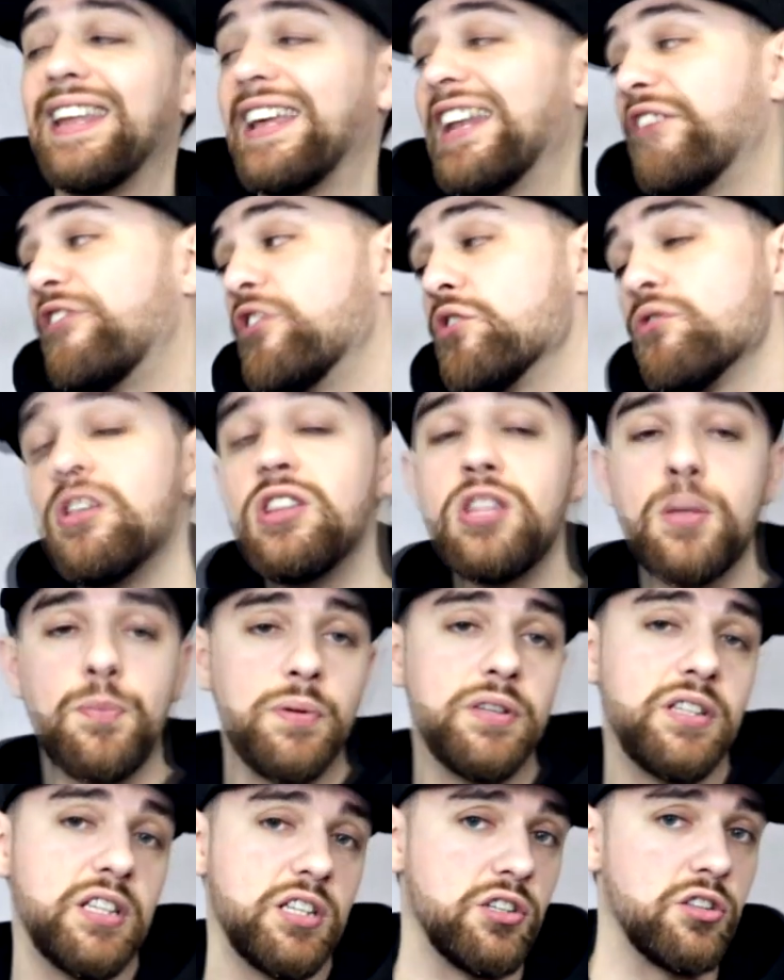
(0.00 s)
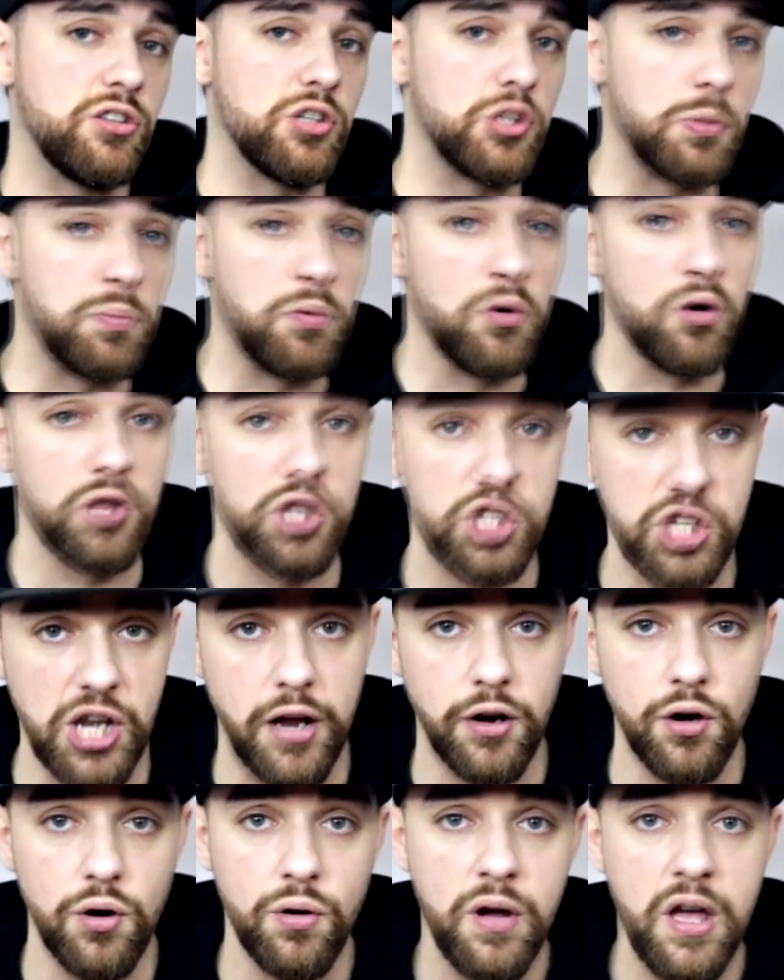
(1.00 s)
And if you're in the position to support the
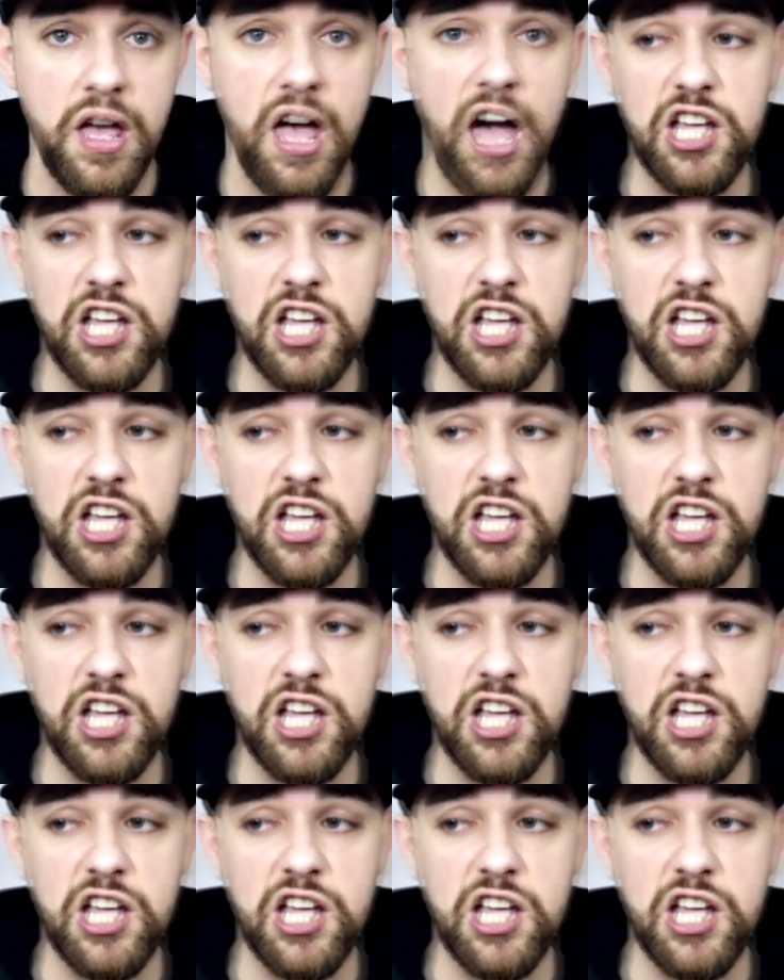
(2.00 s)
channel